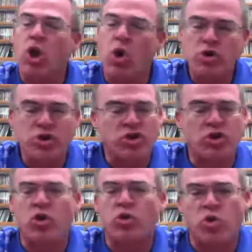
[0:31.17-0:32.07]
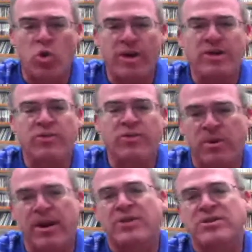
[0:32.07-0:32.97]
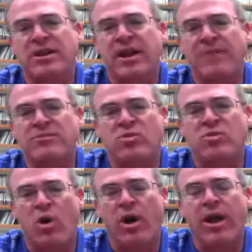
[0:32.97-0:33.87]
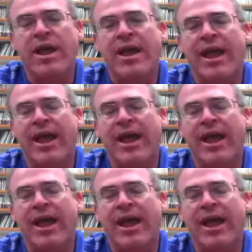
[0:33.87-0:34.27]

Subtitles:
Coaches are notorious for pronouncing names wrong.